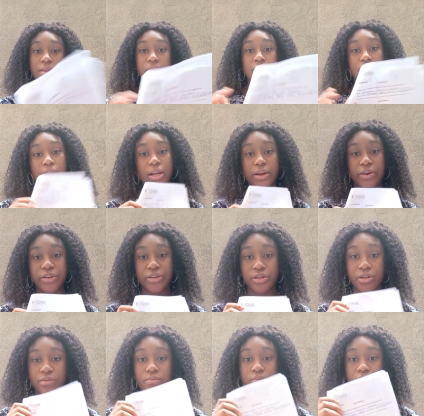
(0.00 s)

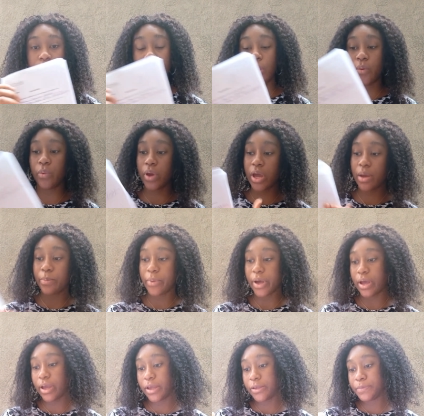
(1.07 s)
declaration,
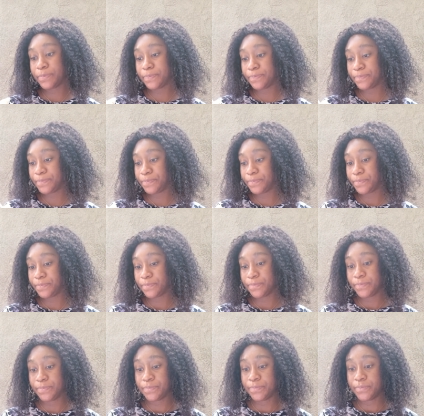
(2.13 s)
whereby
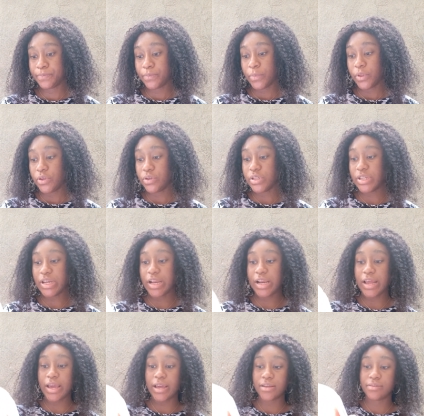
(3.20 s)
you
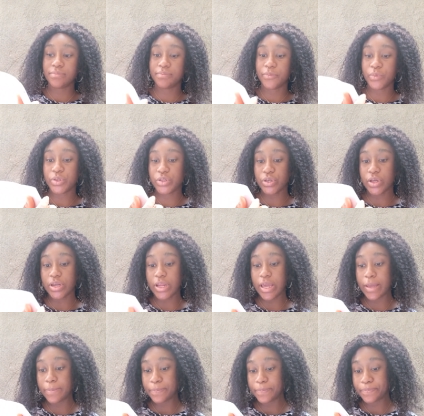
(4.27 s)
declare with your
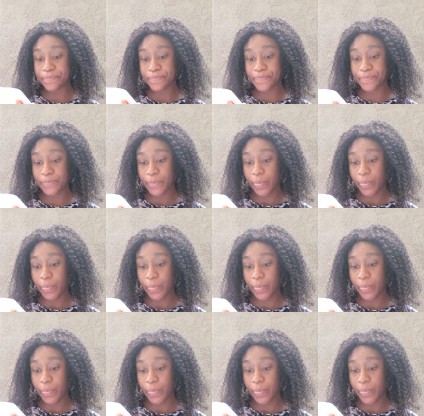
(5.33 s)
name